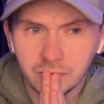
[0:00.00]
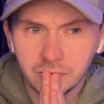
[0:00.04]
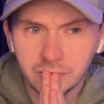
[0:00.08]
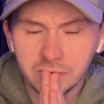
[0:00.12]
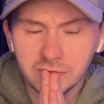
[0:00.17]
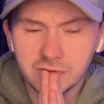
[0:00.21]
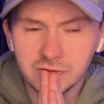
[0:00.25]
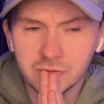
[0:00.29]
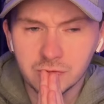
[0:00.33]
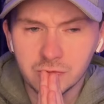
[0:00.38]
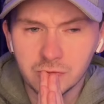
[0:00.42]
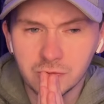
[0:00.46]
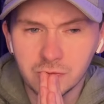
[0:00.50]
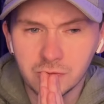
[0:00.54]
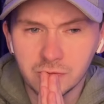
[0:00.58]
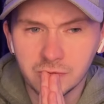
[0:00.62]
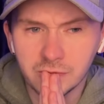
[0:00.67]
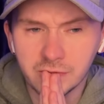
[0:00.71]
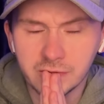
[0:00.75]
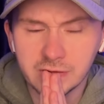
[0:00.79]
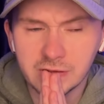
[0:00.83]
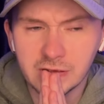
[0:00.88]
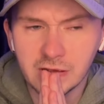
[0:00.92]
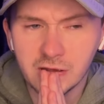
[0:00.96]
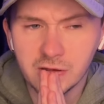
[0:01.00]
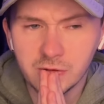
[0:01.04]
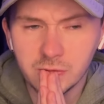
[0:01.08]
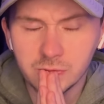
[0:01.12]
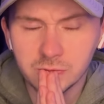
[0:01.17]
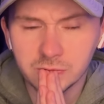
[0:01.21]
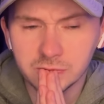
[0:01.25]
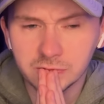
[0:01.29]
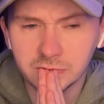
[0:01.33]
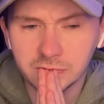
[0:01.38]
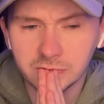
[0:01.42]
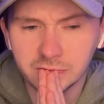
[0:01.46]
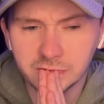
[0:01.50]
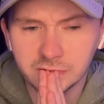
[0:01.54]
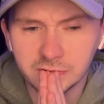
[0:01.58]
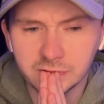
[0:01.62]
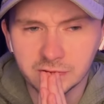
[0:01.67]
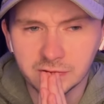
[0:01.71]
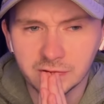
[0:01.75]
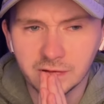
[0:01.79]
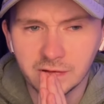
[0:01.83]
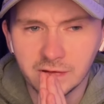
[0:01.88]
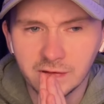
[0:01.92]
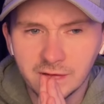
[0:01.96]
You know, like how, like,
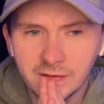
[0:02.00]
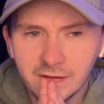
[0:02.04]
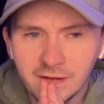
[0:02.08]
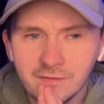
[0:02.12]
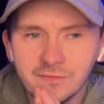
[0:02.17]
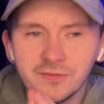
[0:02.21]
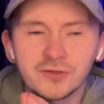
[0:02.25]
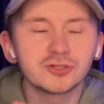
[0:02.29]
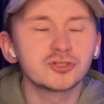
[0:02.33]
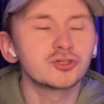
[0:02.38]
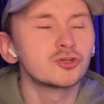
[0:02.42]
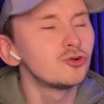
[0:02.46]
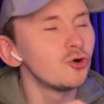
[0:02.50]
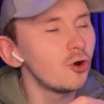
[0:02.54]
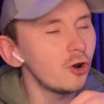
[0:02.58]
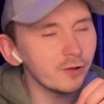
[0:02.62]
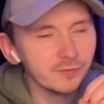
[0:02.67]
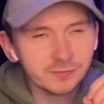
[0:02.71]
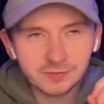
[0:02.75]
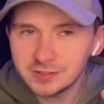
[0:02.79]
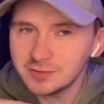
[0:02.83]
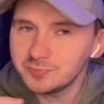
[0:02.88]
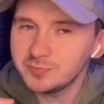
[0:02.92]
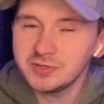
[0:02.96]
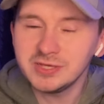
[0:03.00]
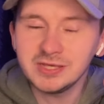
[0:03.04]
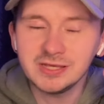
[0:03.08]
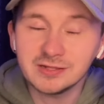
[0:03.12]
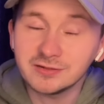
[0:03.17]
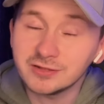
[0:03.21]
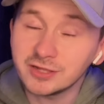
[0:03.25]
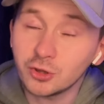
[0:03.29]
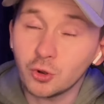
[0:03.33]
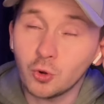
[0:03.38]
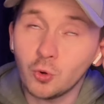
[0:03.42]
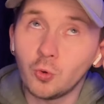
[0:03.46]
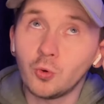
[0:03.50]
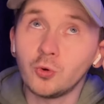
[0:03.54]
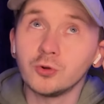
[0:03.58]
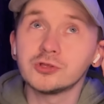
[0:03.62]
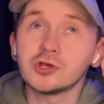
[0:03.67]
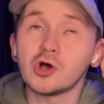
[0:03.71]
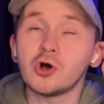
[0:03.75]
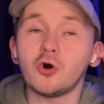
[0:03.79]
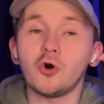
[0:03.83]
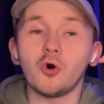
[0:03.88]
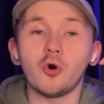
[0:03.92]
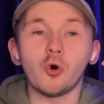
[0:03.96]
there's got to be, like, Oda
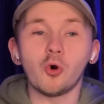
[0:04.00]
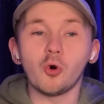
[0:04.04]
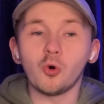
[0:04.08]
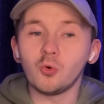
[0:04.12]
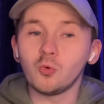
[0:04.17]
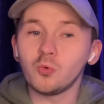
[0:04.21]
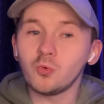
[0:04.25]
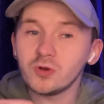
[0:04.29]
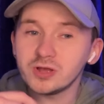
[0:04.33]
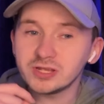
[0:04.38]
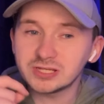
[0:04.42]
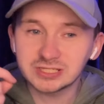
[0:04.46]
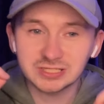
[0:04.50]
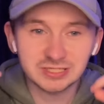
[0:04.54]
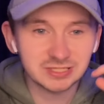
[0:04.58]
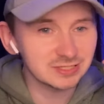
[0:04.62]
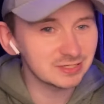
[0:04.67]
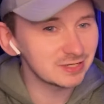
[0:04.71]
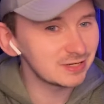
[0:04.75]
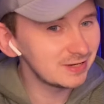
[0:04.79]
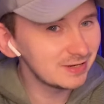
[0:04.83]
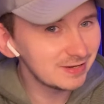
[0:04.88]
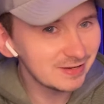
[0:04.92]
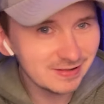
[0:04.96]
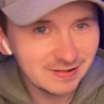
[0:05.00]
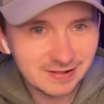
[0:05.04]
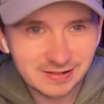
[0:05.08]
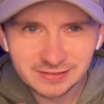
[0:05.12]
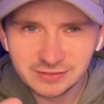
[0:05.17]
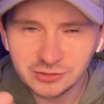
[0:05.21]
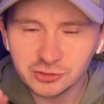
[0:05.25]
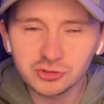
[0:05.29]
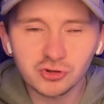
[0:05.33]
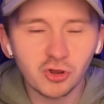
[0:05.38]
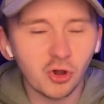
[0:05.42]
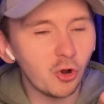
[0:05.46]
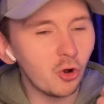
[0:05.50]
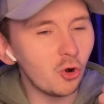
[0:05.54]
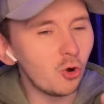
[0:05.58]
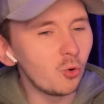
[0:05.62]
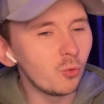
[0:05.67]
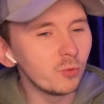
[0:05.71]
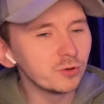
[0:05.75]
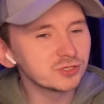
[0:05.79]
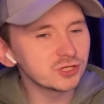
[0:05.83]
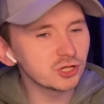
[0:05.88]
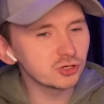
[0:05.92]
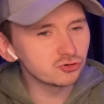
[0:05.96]
always, there's
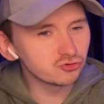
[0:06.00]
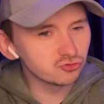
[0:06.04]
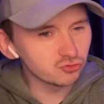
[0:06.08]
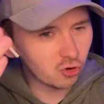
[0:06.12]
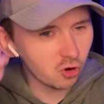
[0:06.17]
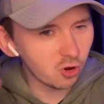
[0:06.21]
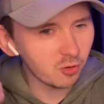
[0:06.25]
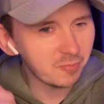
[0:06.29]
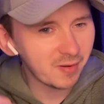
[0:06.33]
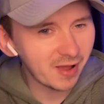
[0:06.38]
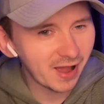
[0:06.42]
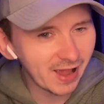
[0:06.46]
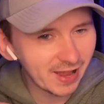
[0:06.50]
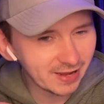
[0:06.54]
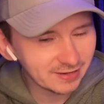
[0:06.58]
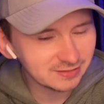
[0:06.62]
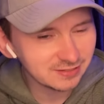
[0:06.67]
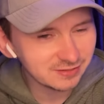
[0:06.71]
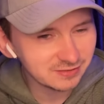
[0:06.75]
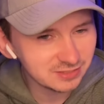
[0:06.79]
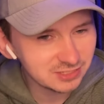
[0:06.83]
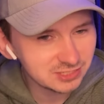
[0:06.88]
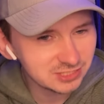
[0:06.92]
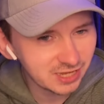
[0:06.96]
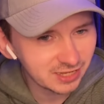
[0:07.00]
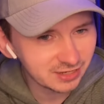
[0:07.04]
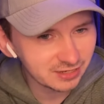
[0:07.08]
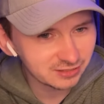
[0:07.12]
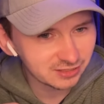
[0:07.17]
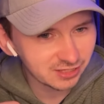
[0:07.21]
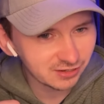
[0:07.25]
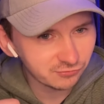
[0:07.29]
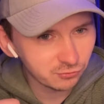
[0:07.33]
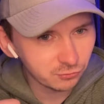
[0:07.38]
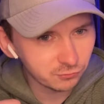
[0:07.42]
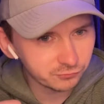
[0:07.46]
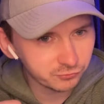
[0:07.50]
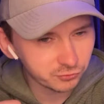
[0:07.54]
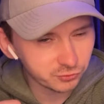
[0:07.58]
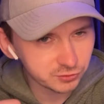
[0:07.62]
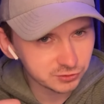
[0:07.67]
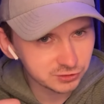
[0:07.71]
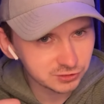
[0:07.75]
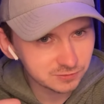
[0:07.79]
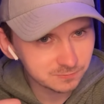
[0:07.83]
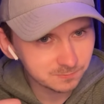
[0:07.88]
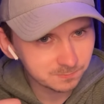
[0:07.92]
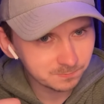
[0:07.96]
always a drawback to these kind of devil
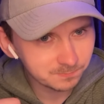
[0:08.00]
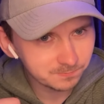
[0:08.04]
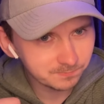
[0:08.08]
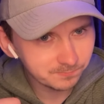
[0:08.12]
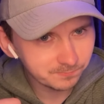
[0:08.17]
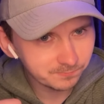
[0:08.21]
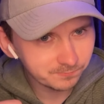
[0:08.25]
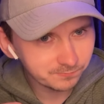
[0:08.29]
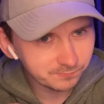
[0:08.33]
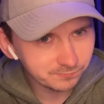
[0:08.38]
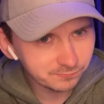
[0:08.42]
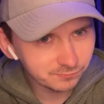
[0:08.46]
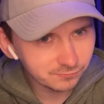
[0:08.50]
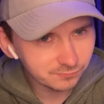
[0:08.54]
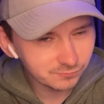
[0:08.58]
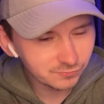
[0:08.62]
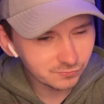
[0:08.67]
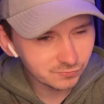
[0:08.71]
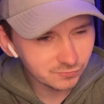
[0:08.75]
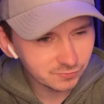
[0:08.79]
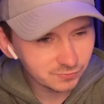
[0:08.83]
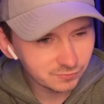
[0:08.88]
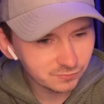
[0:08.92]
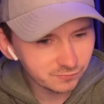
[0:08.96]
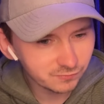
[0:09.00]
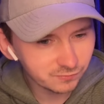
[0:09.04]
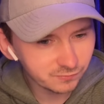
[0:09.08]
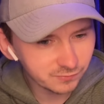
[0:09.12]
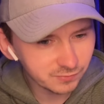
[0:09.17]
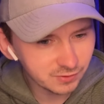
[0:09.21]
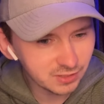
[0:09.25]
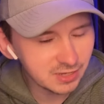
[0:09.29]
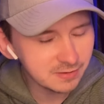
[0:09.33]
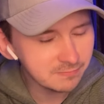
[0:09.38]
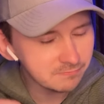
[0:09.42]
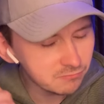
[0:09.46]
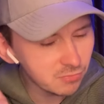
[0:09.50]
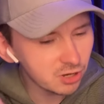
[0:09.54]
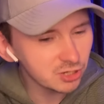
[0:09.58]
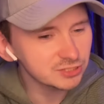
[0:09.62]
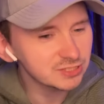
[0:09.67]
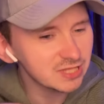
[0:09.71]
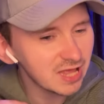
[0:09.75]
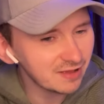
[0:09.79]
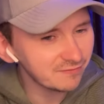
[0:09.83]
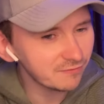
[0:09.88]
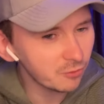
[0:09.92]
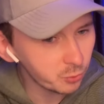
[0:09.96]
fruits. He must
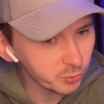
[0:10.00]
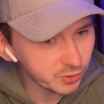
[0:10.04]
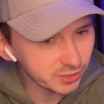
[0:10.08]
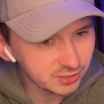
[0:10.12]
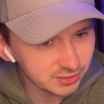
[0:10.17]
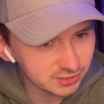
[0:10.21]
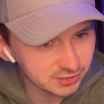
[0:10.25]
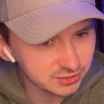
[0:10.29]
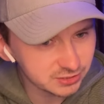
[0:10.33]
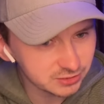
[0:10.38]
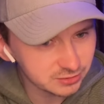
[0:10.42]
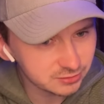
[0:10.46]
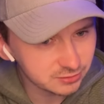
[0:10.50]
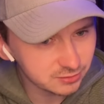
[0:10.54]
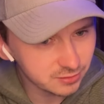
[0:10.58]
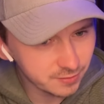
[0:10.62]
have a weakness.